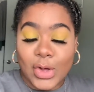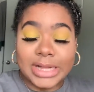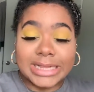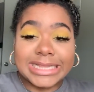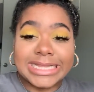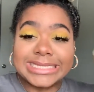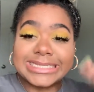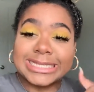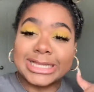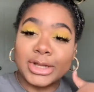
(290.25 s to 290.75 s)
on
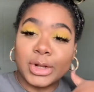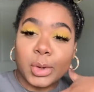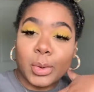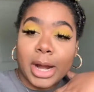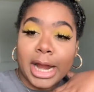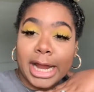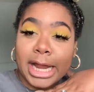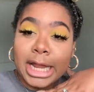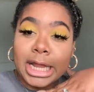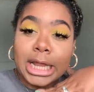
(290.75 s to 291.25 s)
this look
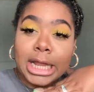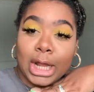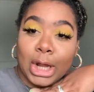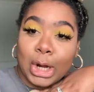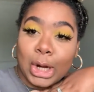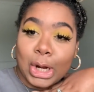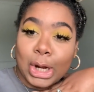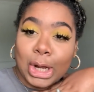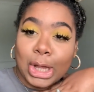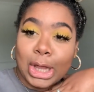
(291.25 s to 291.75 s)
right
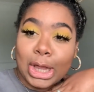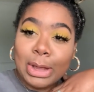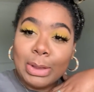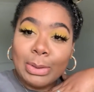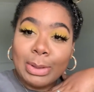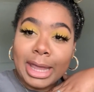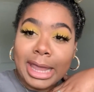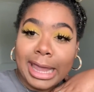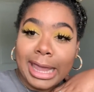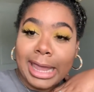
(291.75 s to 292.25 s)
here,
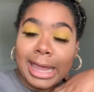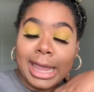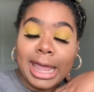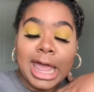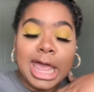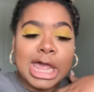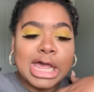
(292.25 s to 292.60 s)
okay?